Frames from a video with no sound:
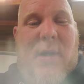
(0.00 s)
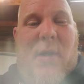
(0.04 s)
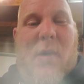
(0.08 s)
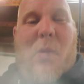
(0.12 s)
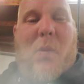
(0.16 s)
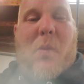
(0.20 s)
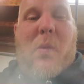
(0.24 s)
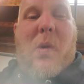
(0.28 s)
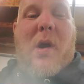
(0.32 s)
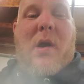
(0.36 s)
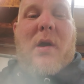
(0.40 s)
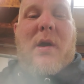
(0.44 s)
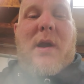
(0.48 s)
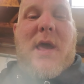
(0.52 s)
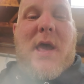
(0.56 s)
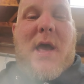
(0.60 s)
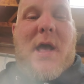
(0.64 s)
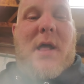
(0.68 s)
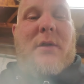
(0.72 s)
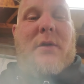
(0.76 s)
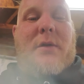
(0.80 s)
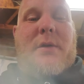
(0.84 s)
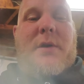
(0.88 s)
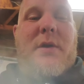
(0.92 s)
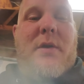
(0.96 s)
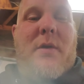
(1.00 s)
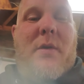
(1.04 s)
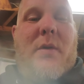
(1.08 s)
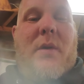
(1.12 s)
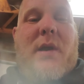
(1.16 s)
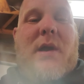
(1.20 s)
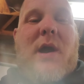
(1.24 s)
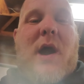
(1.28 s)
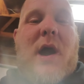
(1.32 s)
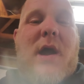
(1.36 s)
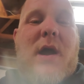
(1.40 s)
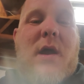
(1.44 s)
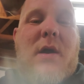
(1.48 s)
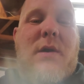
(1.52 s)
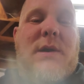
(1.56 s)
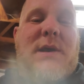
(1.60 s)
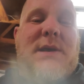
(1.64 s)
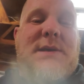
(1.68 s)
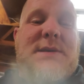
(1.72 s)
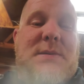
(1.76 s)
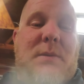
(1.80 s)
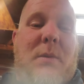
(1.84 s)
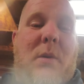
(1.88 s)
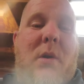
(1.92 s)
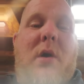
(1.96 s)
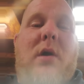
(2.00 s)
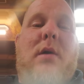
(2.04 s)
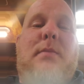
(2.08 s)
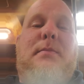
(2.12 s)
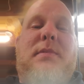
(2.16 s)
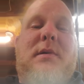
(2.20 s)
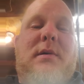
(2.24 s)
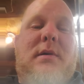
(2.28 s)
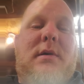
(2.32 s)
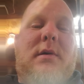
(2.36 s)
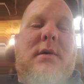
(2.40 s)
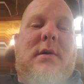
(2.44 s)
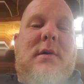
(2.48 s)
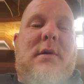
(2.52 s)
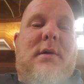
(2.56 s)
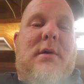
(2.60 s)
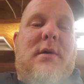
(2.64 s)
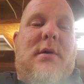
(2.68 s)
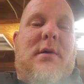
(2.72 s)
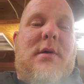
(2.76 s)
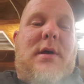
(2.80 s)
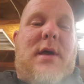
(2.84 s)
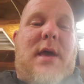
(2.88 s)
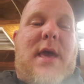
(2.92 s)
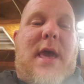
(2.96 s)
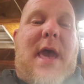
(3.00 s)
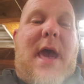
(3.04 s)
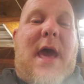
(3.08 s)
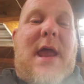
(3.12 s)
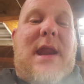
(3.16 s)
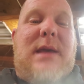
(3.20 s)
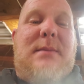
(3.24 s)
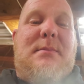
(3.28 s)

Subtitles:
Where in the hell are you going to coyote swap any